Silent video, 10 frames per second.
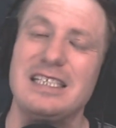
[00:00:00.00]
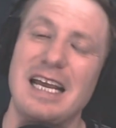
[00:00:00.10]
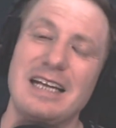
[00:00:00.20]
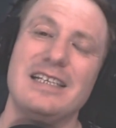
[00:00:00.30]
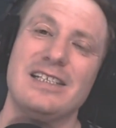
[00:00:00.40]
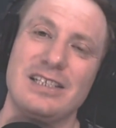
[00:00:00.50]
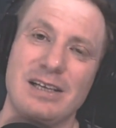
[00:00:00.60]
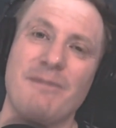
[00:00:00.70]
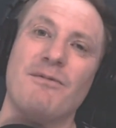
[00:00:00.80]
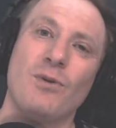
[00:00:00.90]
And
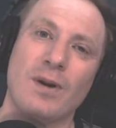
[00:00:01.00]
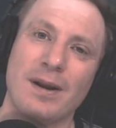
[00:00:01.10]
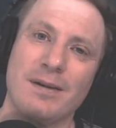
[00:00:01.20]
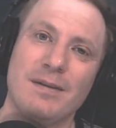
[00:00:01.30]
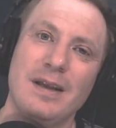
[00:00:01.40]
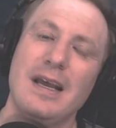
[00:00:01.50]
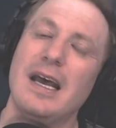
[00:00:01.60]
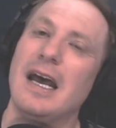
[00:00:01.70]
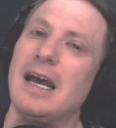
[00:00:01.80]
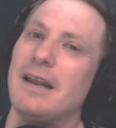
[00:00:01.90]
DeSantis is up for it.
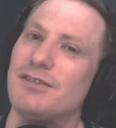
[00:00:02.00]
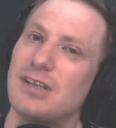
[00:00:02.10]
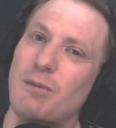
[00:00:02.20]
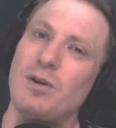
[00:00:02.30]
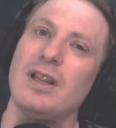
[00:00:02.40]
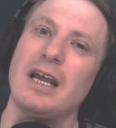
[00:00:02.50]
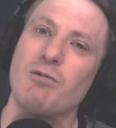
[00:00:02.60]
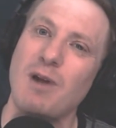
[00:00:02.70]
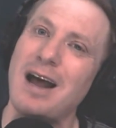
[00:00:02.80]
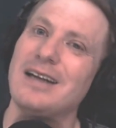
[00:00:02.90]
And if
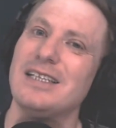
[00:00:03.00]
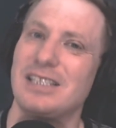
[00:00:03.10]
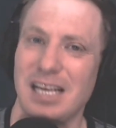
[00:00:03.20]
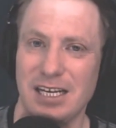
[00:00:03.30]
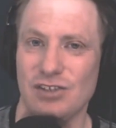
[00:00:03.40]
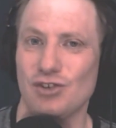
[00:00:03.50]
someone like Ron